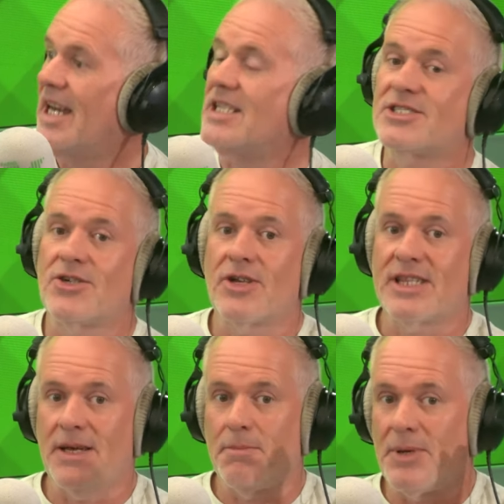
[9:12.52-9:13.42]
It took
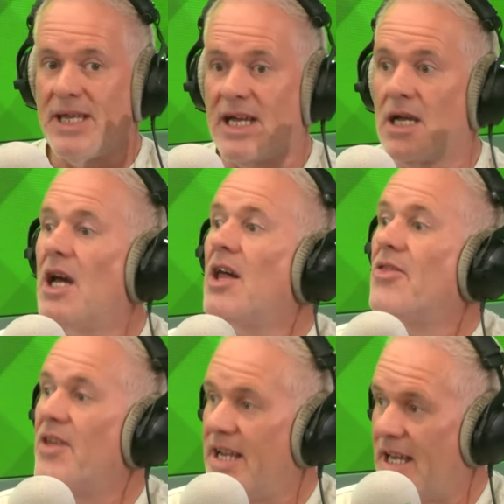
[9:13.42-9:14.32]
them being
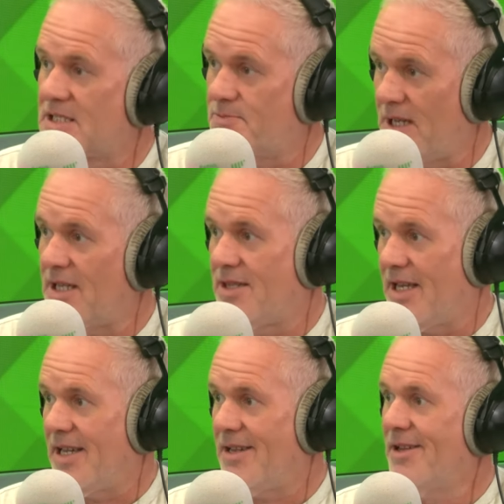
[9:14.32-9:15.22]
the next big
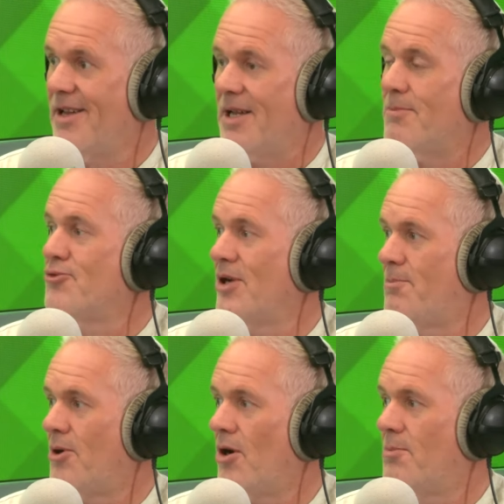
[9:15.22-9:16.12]
thing in
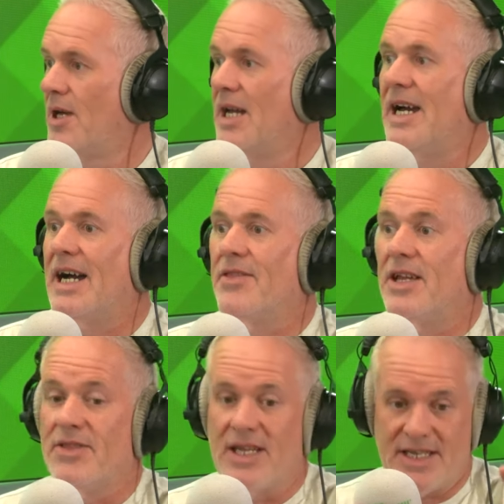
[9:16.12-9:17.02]
Britpop. And
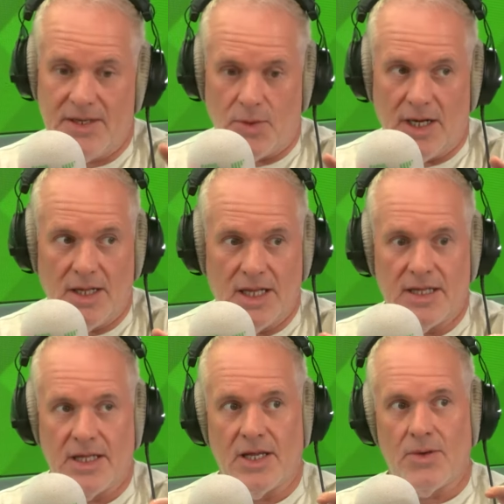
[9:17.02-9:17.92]
then they did well,
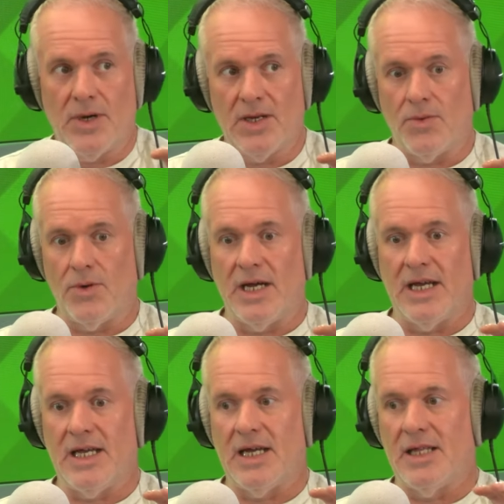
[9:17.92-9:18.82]
and then they went
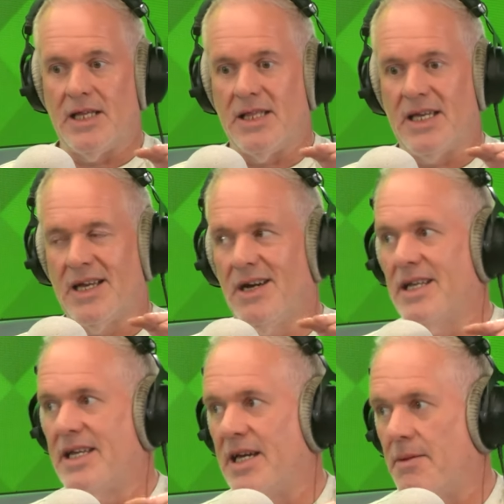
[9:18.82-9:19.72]
away, and then they kind
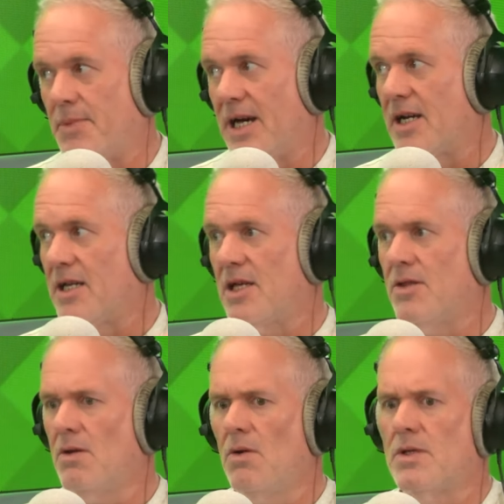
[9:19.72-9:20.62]
of came back, and
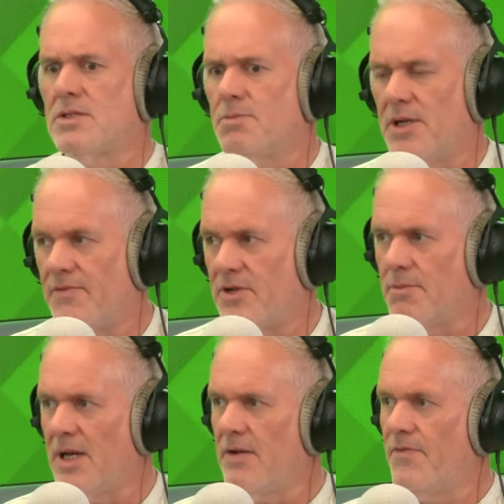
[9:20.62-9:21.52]
then, oh, there's a bit of a
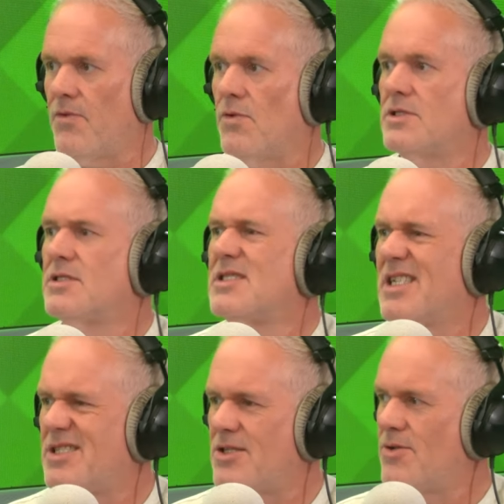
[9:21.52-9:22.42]
demand for us. And
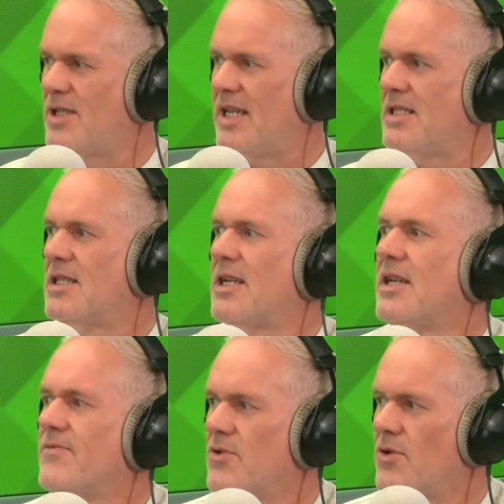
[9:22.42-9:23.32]
they do gigs like
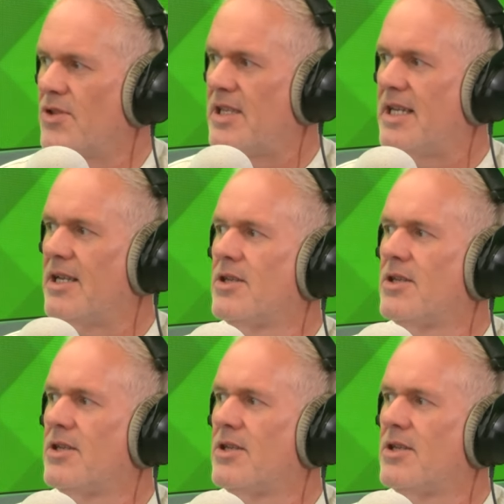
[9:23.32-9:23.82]
every other year.